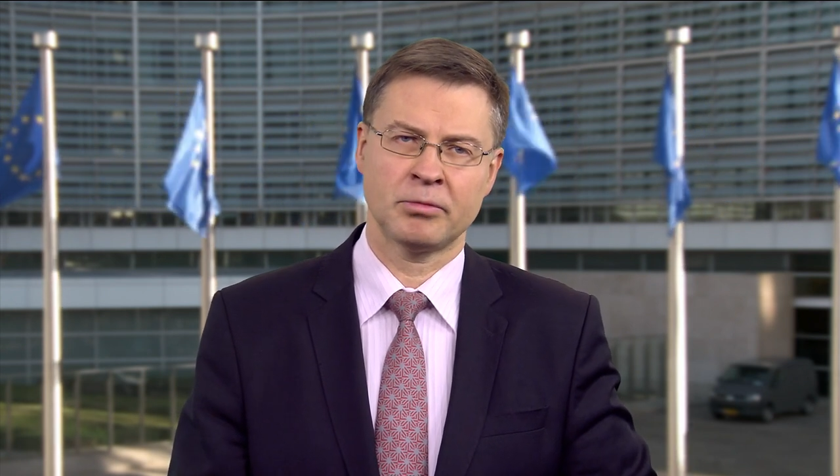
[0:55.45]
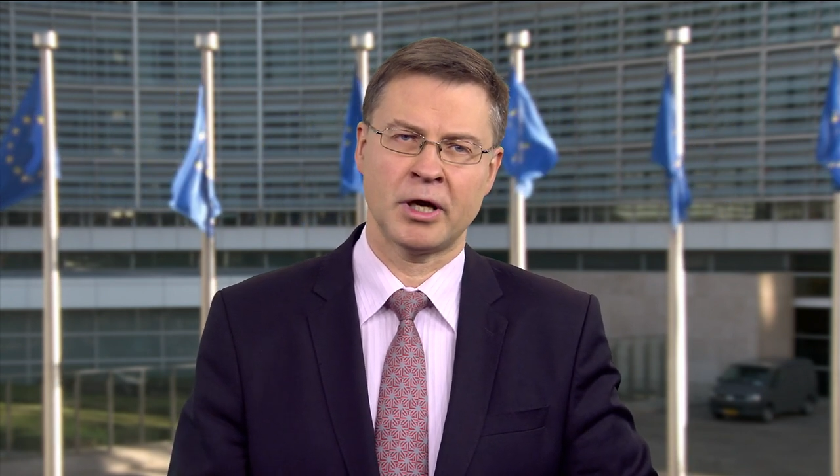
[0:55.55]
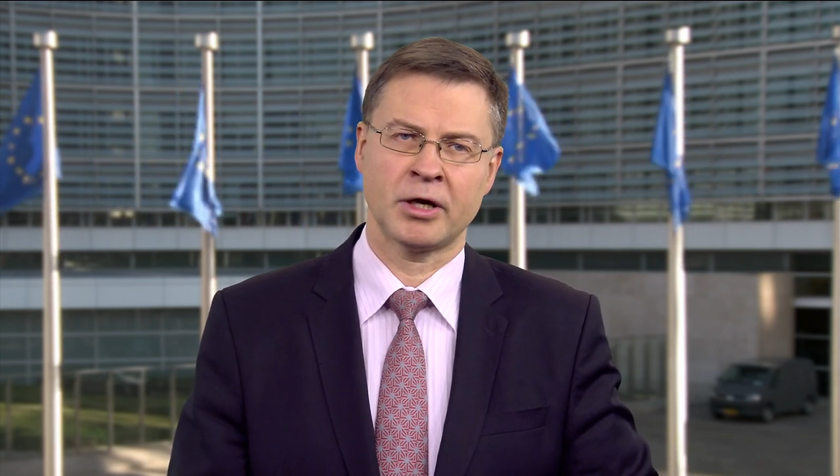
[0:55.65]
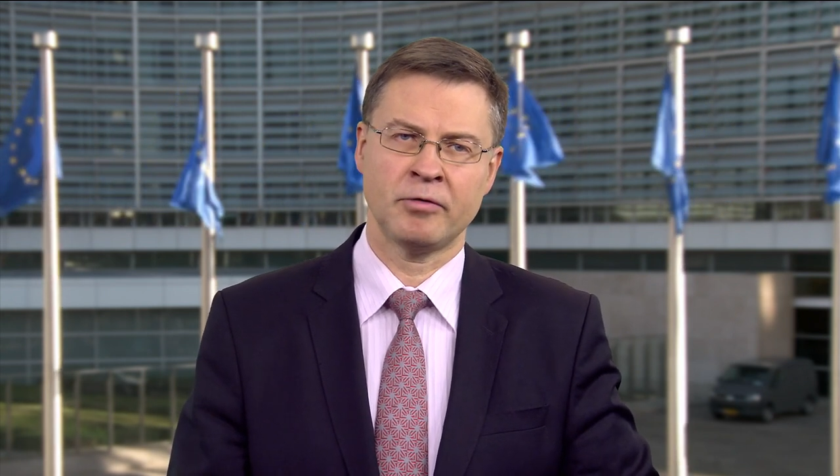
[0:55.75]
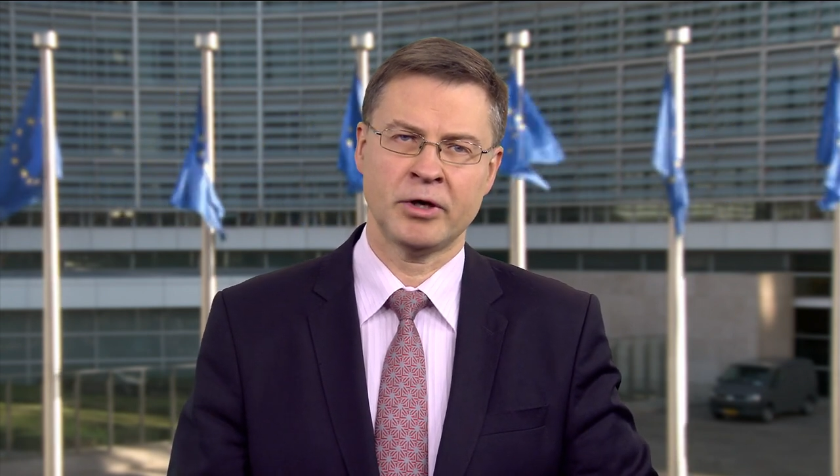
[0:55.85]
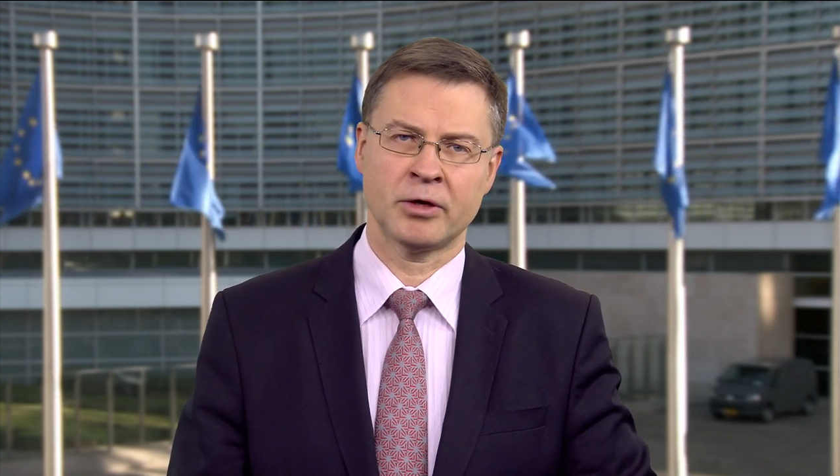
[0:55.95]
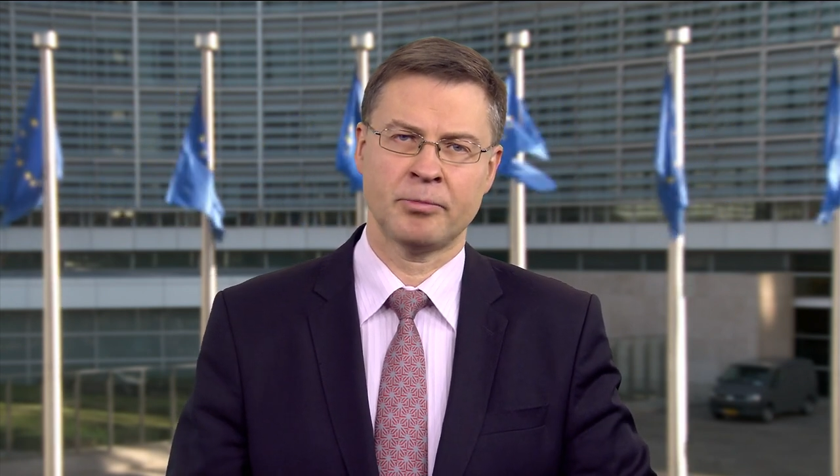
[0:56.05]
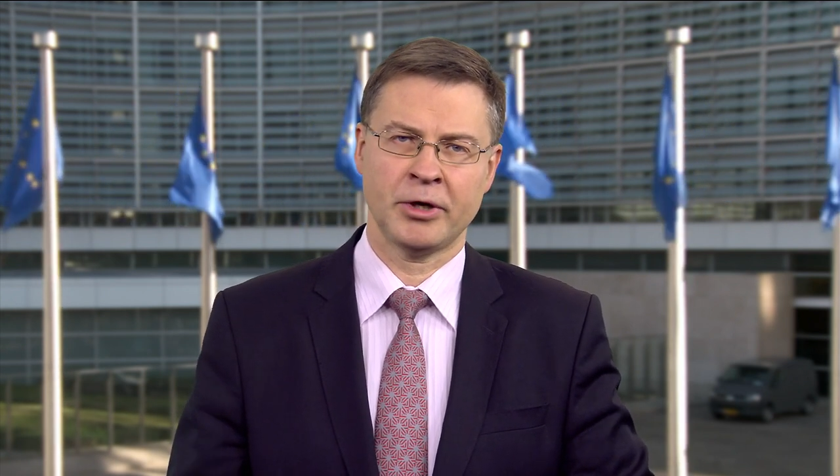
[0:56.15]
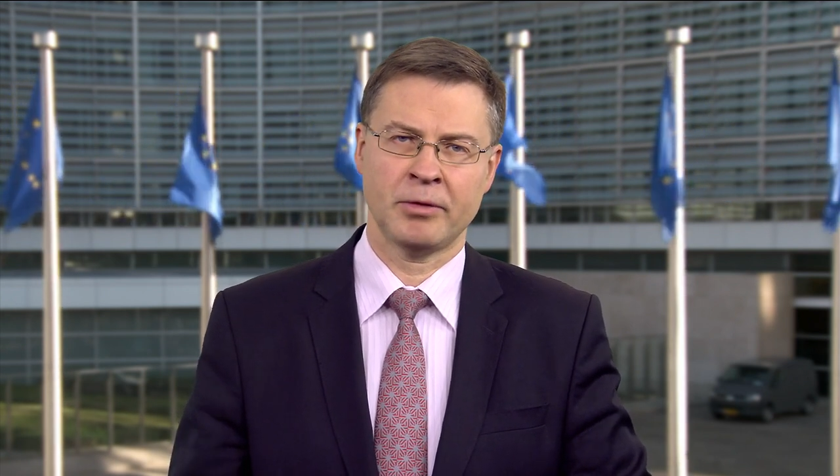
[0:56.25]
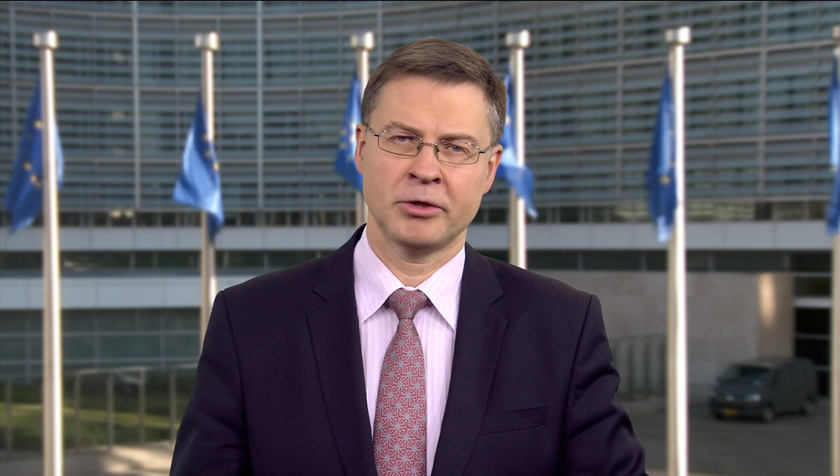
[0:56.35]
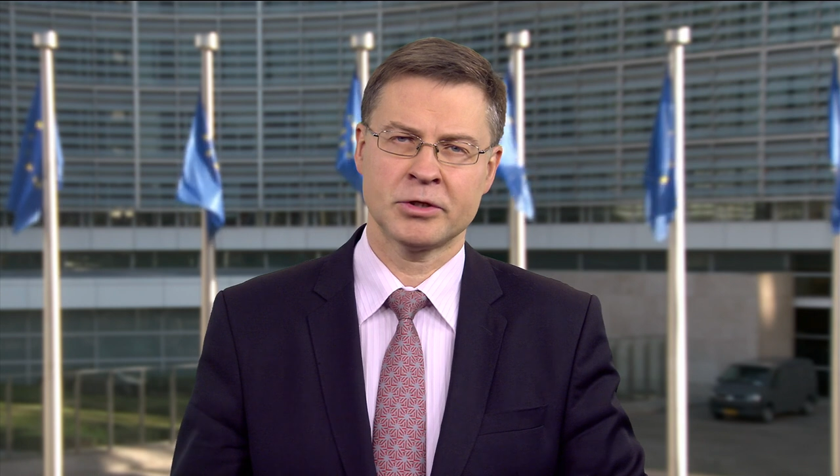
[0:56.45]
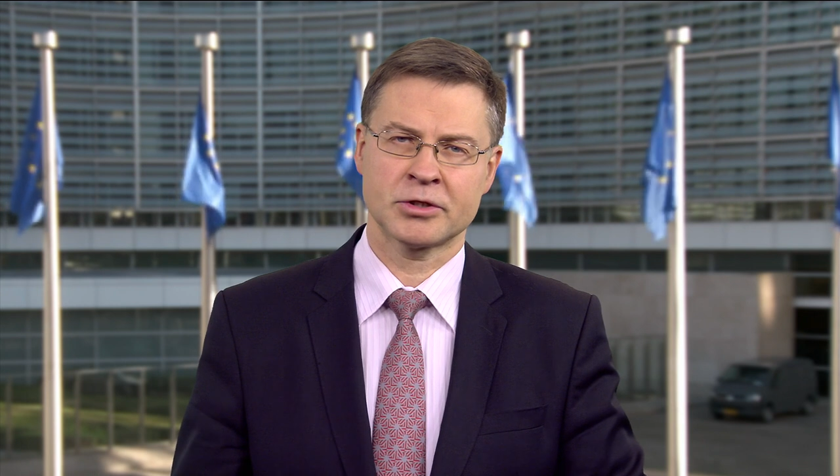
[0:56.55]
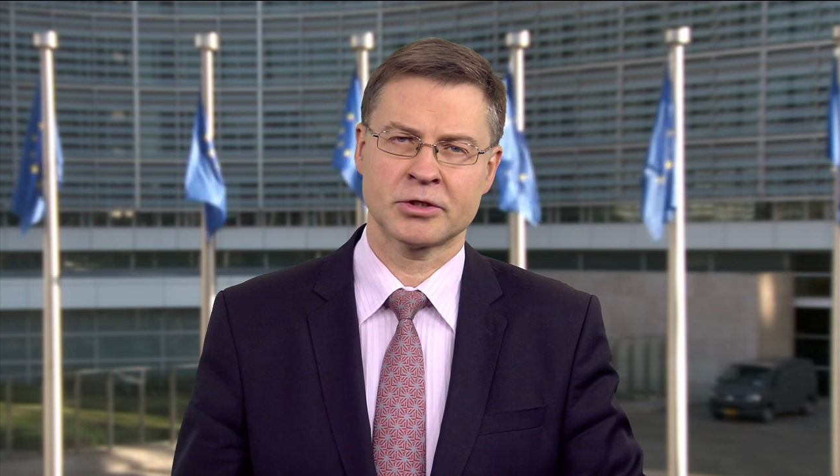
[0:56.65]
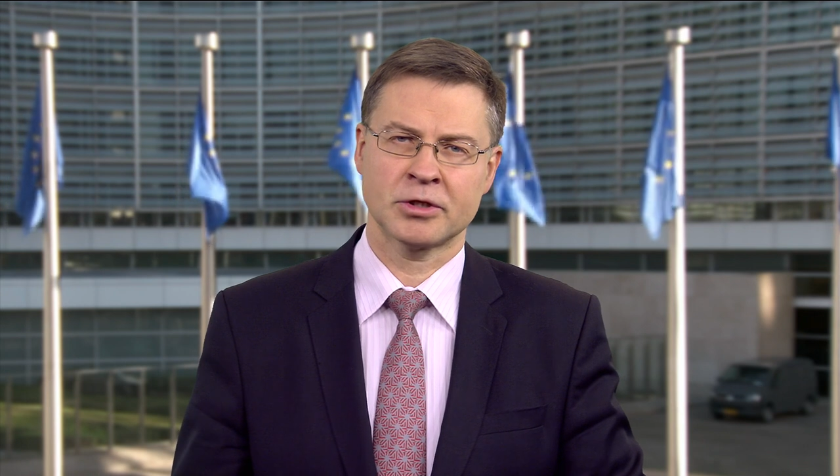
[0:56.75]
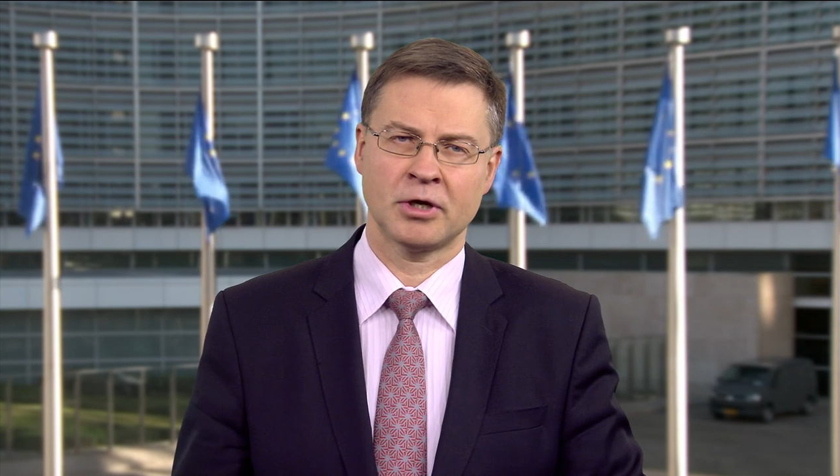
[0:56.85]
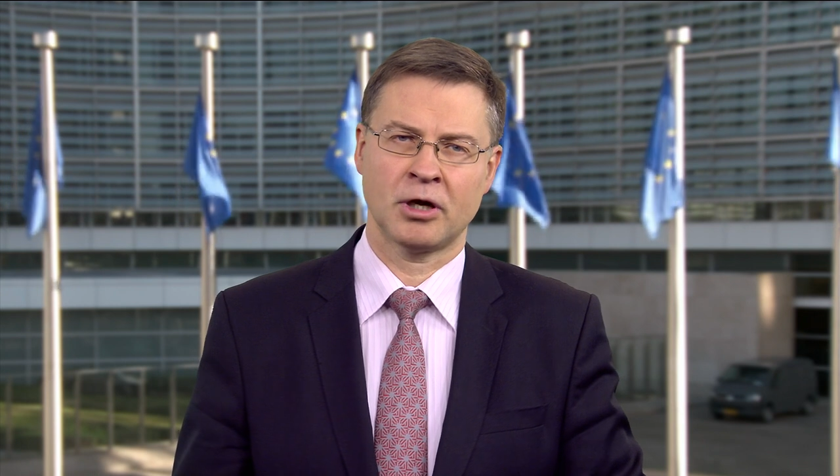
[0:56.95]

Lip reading: and quicker payments